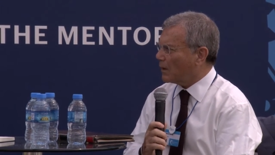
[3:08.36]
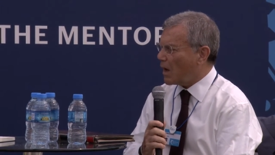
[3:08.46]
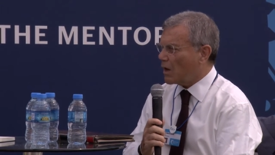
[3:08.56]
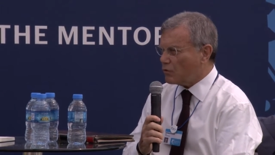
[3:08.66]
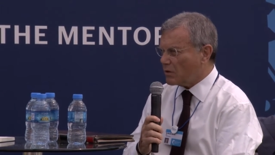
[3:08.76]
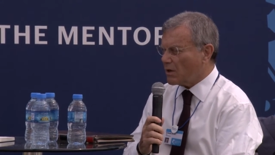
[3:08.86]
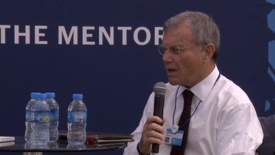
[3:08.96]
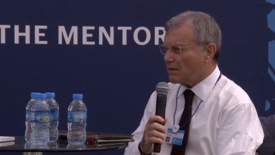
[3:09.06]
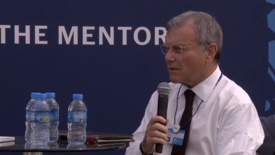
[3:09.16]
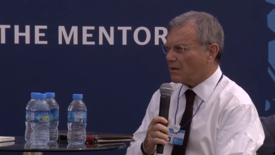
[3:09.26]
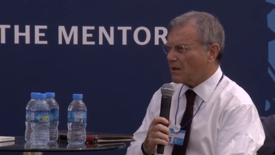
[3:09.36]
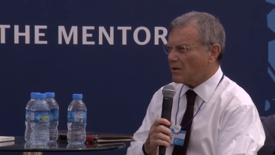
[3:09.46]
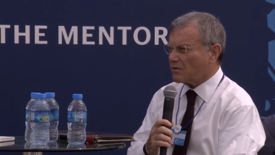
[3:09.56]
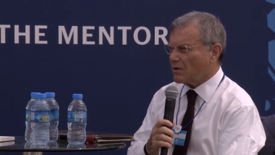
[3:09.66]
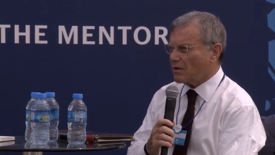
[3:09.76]

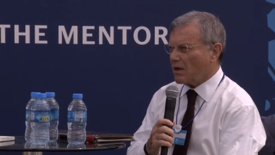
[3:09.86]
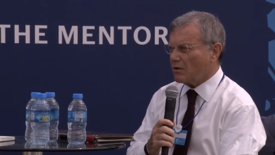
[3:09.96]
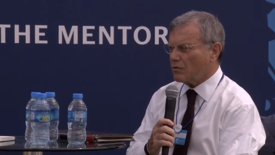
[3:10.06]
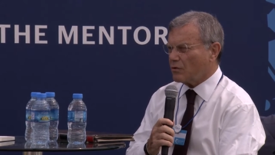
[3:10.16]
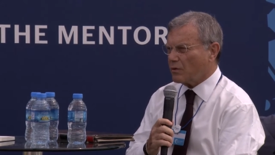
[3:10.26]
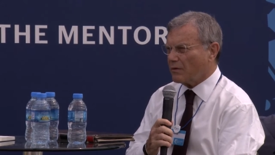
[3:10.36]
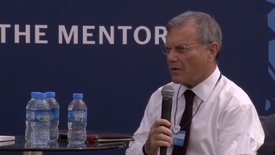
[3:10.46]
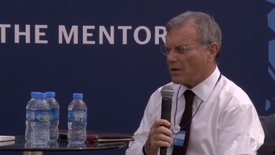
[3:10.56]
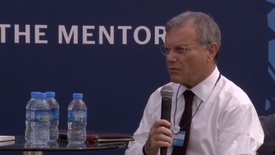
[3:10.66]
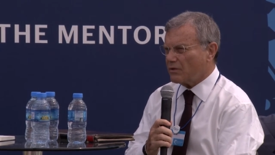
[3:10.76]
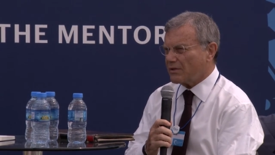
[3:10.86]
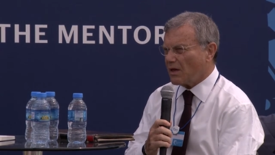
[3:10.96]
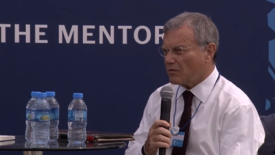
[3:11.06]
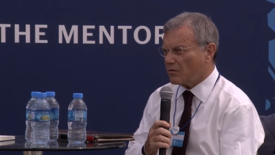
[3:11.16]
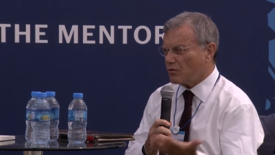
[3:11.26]
190,000 in 112 countries.
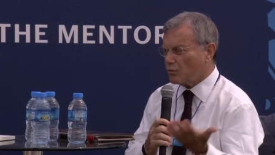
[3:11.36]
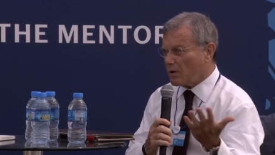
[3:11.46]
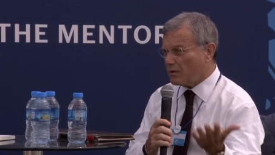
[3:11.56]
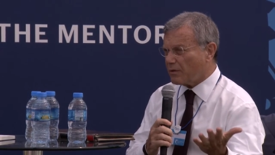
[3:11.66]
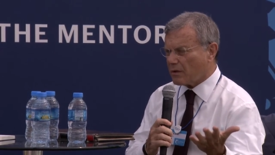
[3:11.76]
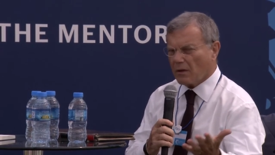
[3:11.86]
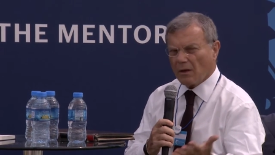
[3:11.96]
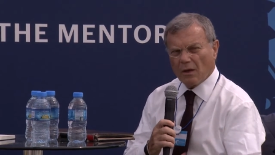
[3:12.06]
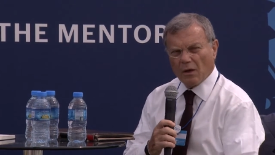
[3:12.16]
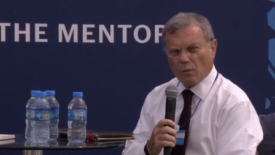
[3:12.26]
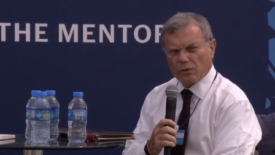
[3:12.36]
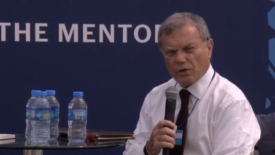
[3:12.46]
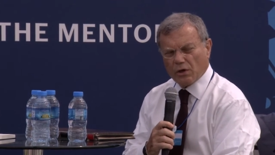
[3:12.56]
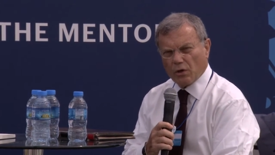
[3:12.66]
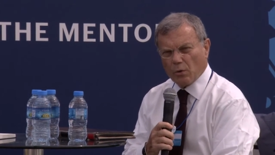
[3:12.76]
112th was
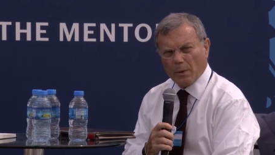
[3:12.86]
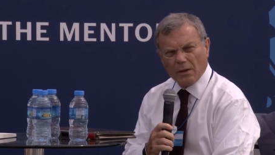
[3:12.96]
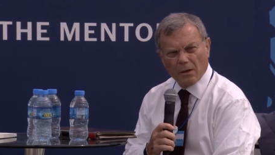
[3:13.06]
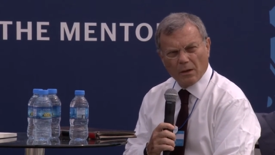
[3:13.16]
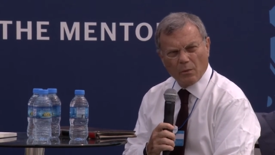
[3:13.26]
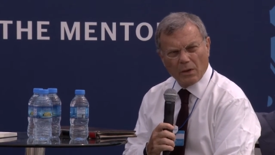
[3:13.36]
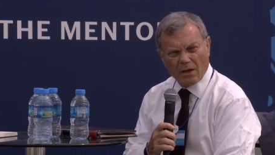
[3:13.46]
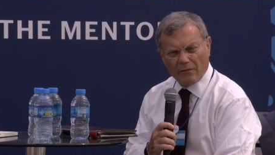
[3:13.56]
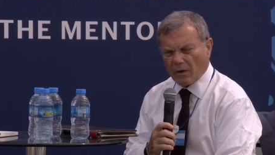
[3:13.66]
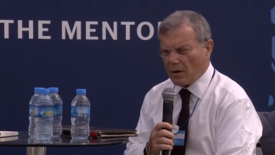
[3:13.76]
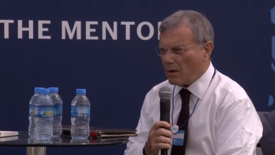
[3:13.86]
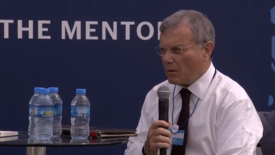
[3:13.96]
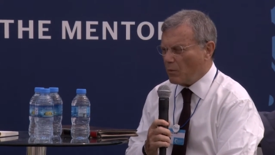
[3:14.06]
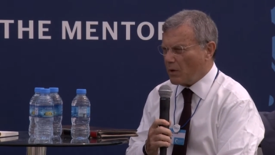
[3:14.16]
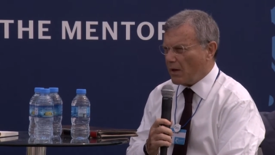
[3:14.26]
Cuba. We have our
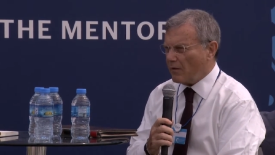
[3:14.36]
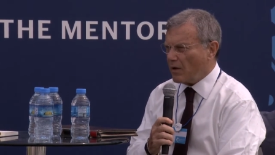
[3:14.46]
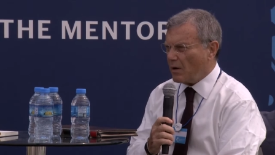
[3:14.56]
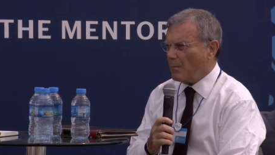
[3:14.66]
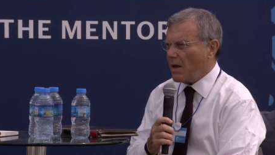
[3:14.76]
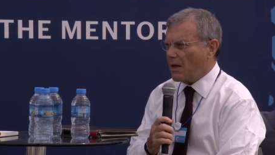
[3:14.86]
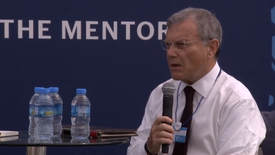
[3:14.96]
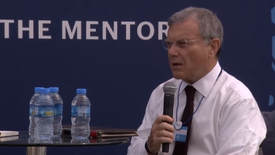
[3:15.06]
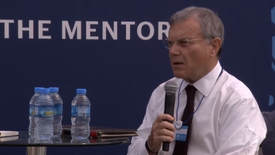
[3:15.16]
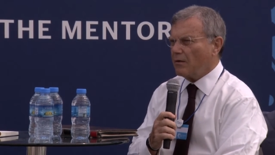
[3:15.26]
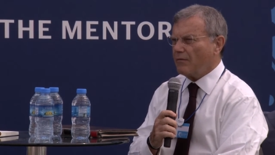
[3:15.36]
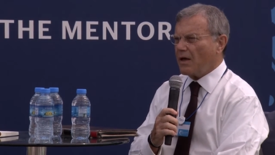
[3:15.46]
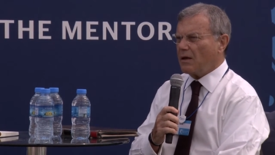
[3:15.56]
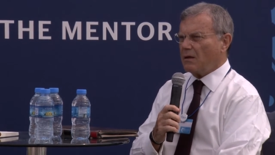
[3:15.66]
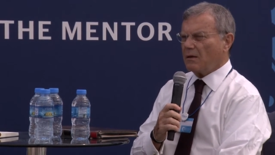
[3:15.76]
man in
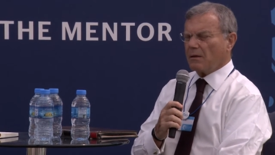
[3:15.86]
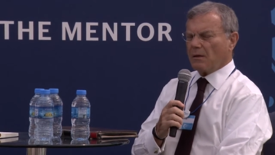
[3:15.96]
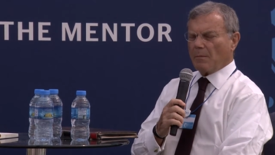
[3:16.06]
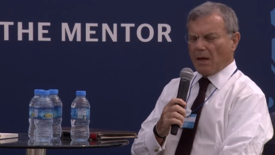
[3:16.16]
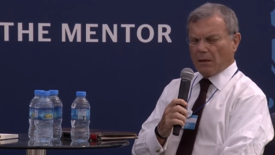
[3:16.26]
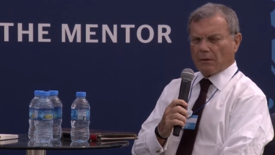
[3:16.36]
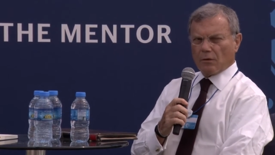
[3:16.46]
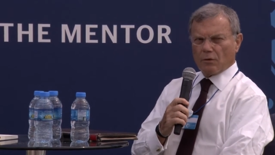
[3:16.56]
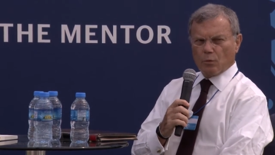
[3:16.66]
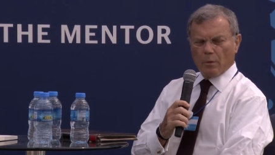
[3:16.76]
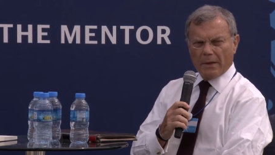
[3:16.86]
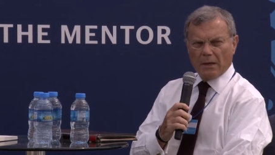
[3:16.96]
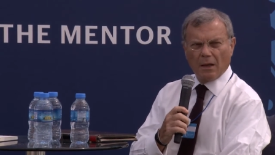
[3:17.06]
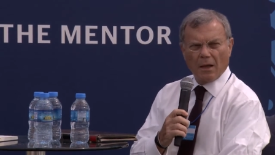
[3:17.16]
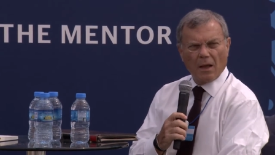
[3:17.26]
Havana, a man, not a woman,
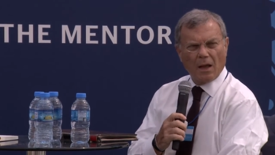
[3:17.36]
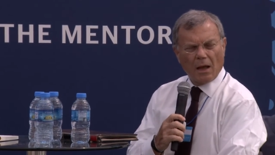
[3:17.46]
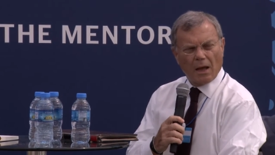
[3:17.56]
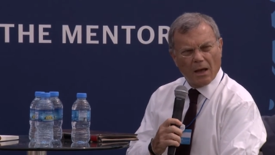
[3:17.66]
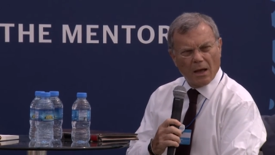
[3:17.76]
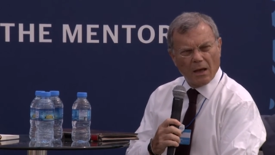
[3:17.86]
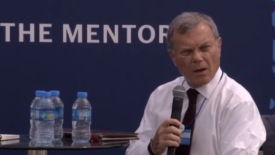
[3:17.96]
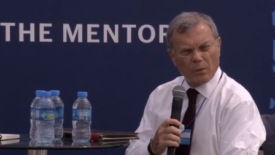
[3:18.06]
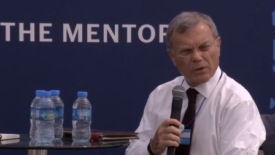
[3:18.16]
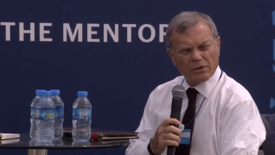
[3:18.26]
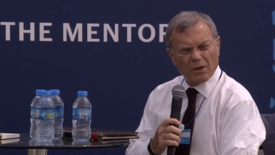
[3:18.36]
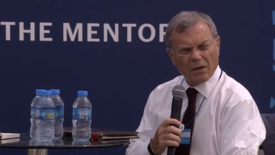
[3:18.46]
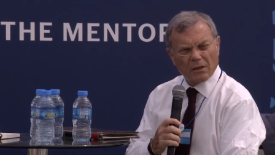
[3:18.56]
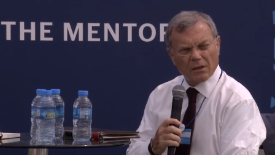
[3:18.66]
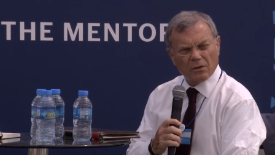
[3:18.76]
and we're
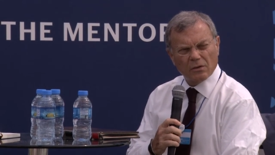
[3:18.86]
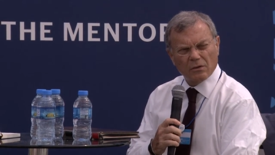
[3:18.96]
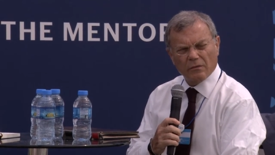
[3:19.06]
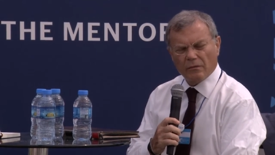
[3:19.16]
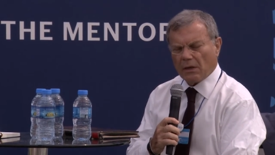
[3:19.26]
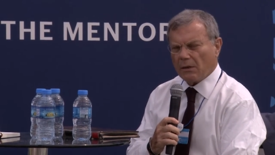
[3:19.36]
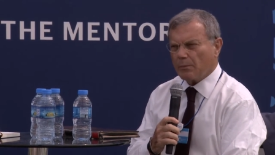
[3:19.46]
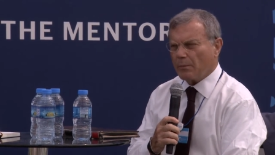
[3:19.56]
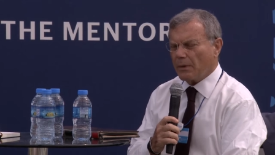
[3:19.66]
starting to develop